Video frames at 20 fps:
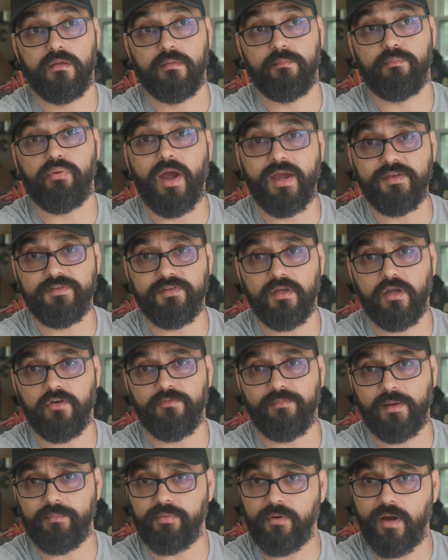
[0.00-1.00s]
pricing of
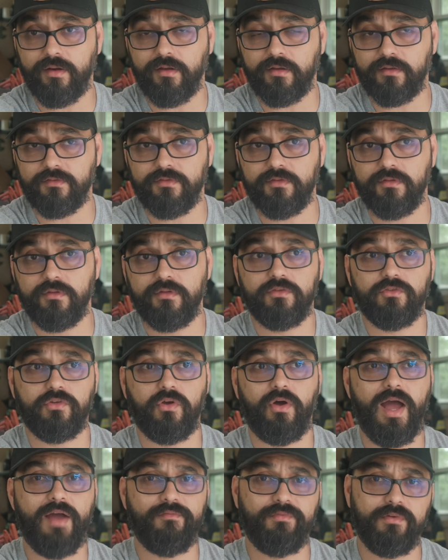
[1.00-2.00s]
my products. So
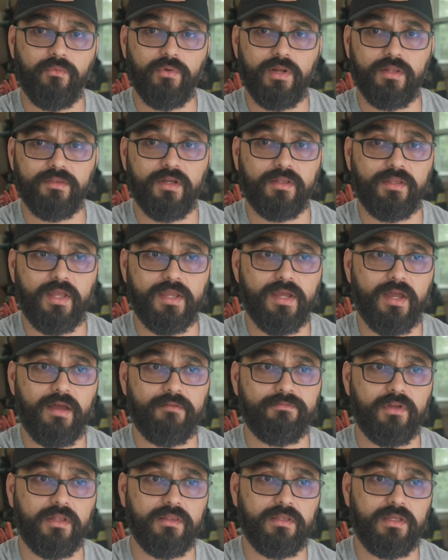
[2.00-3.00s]
I haven't really done that yet.
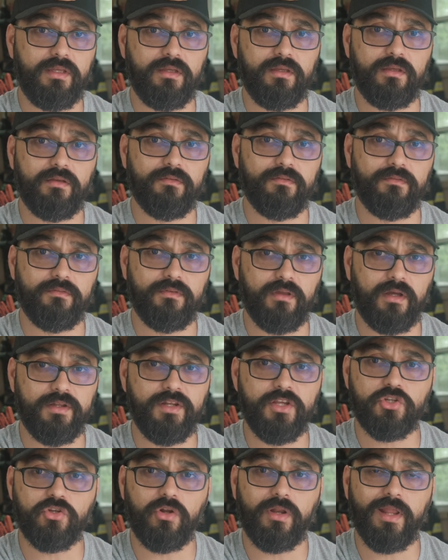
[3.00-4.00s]
I've done the
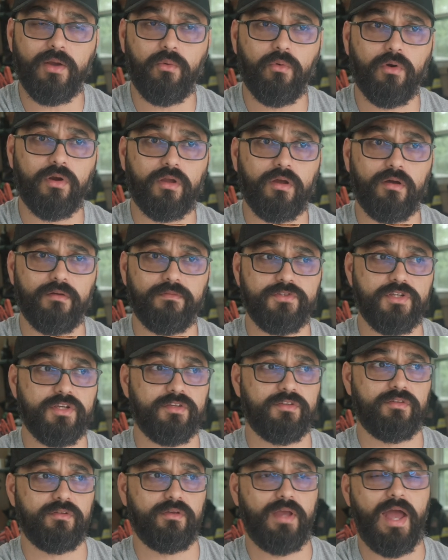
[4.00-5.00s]
initial legwork of
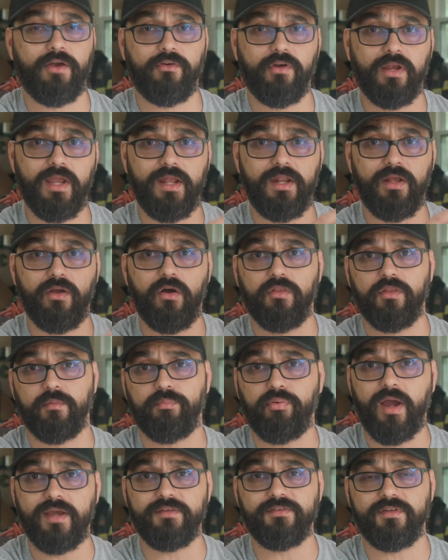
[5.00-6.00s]
just aggregating all the
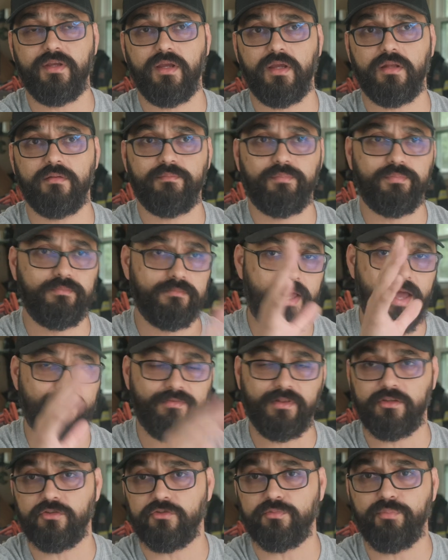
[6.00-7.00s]
pricing and have a
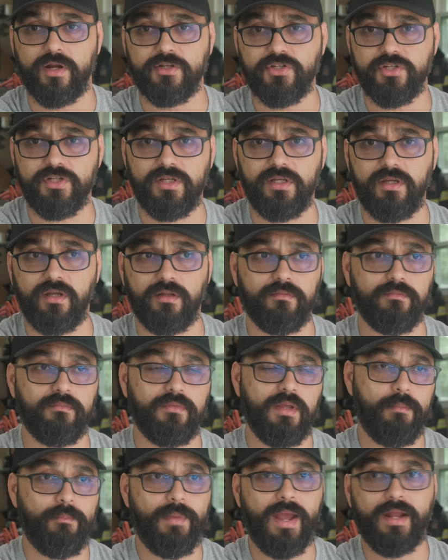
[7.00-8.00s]
spreadsheet and
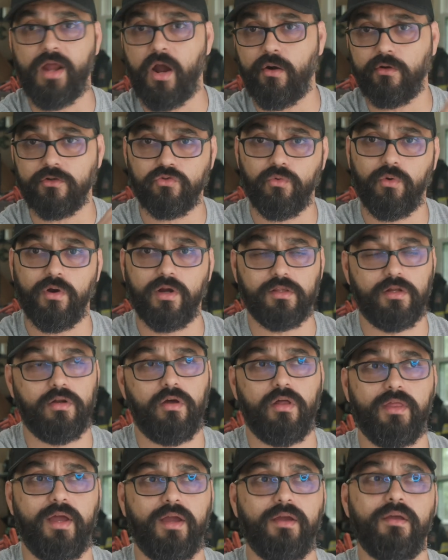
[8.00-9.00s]
man hours worked and
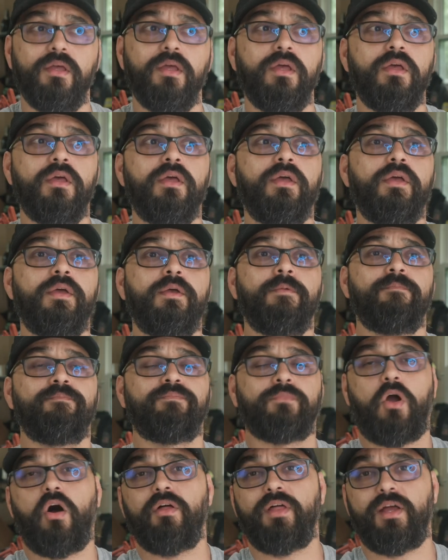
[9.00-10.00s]
all that.
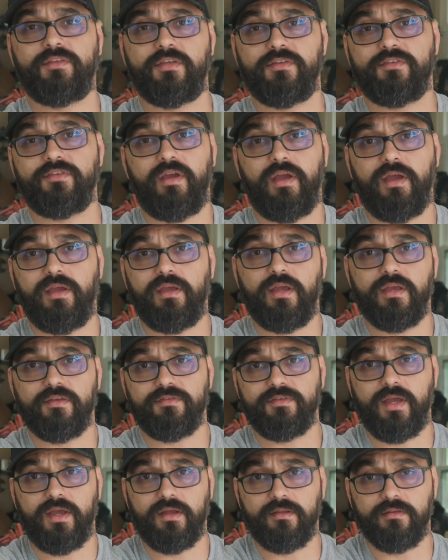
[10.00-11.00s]
All that to say is
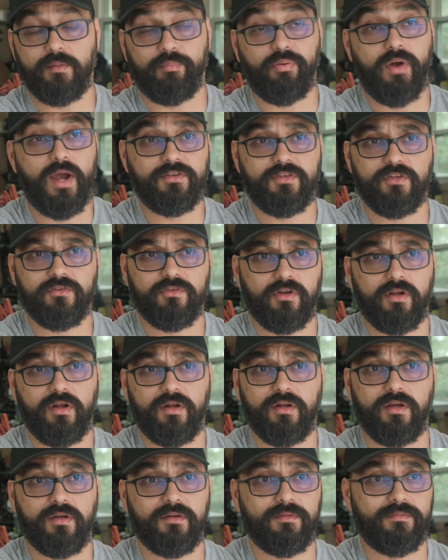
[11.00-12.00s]
that the prices are
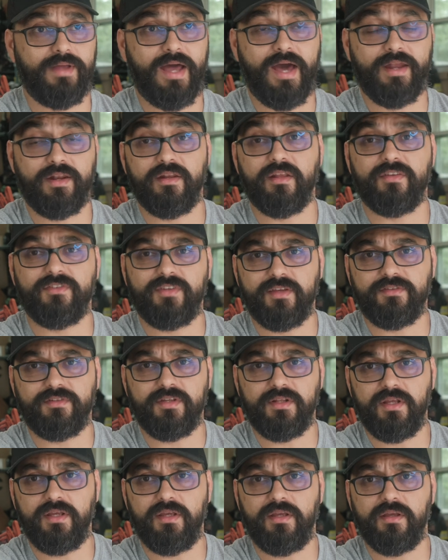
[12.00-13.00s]
gonna, out of
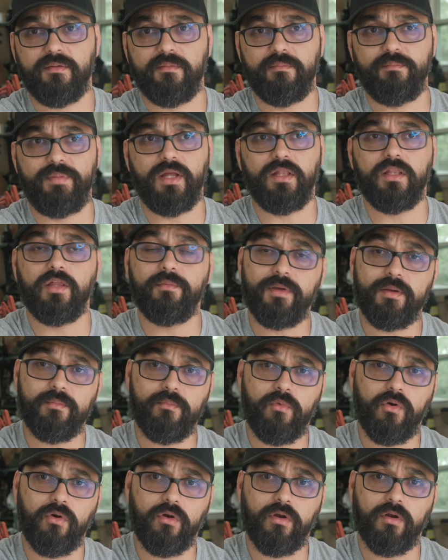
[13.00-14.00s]
necessity, be a little bit
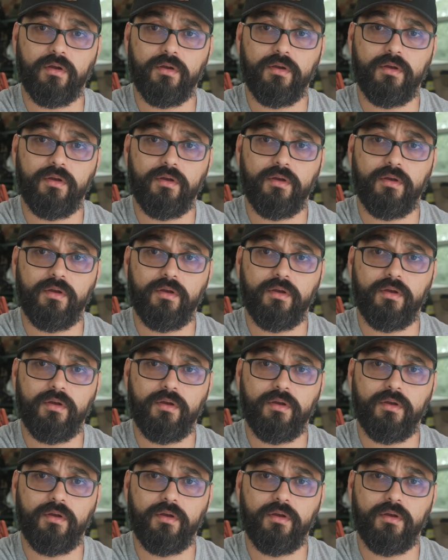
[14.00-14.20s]
more